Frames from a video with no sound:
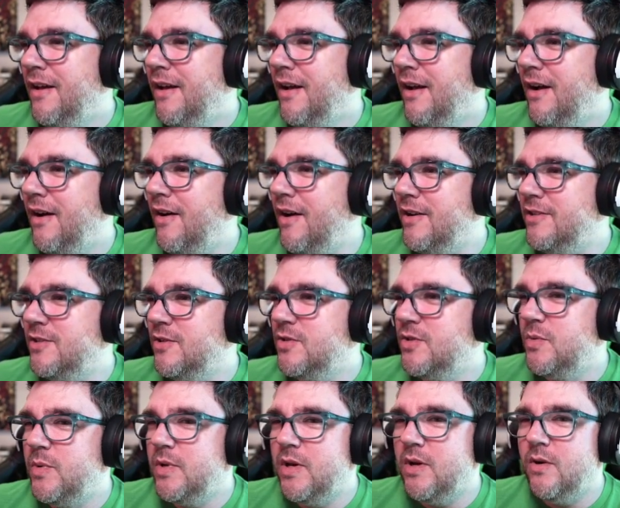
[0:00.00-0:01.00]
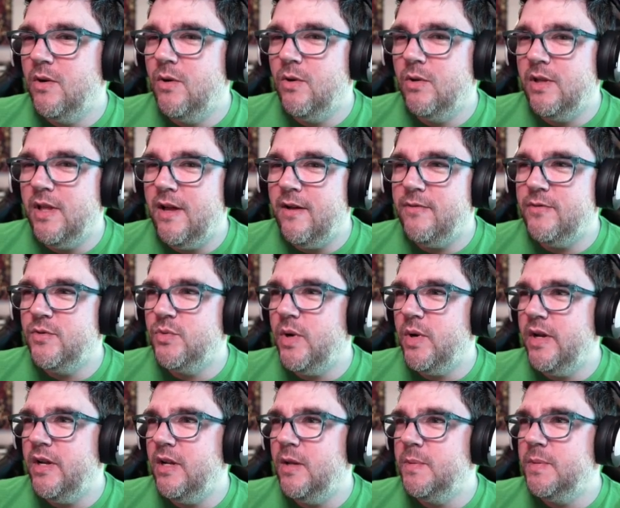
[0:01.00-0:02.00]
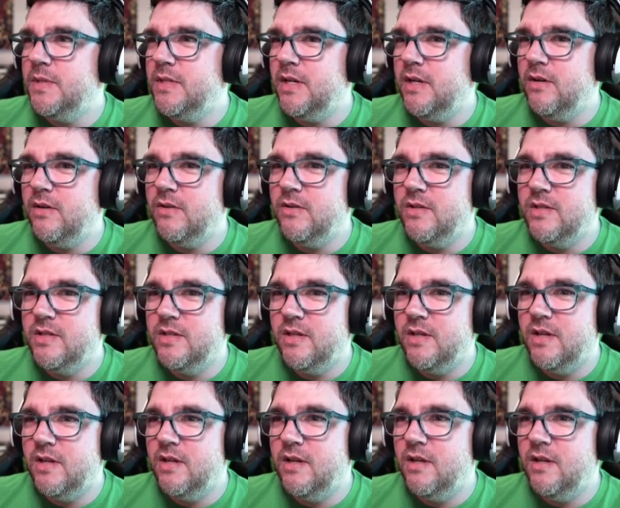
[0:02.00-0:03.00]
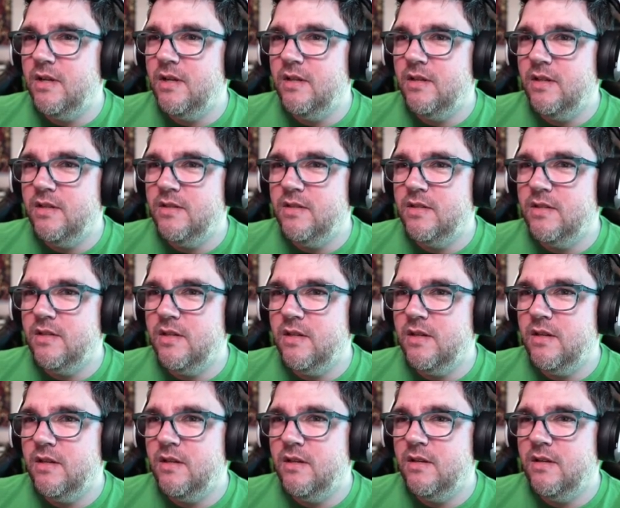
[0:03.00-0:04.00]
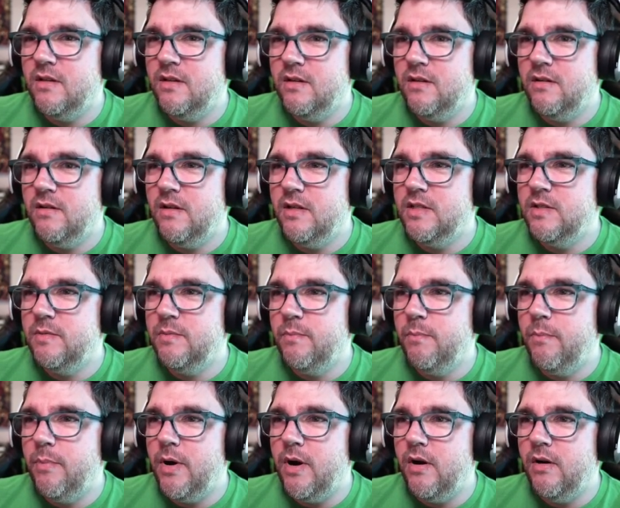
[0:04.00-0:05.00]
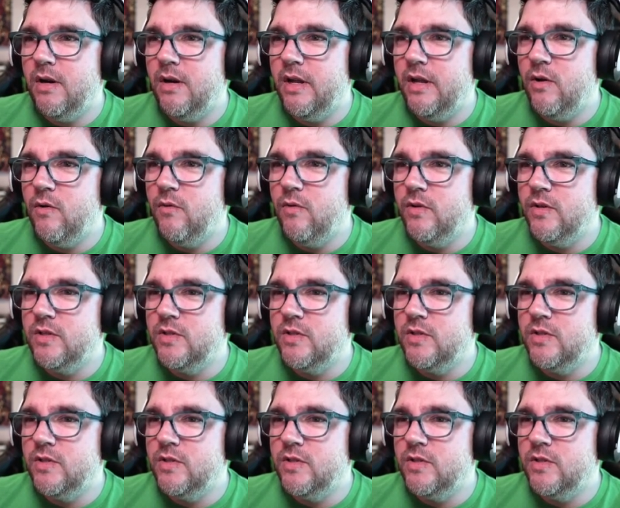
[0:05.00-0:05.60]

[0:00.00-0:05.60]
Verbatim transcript: Alright, so should we go left, right, upstairs? Uh, let's, uh, let's parlay over this